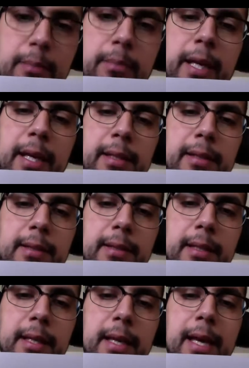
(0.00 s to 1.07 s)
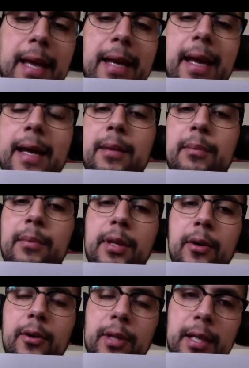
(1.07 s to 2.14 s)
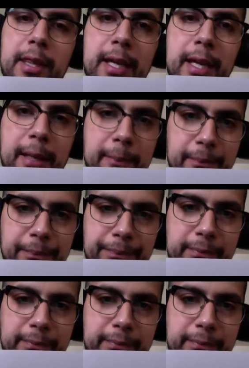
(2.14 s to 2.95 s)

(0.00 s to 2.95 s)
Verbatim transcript: a place, an animal, or a thing.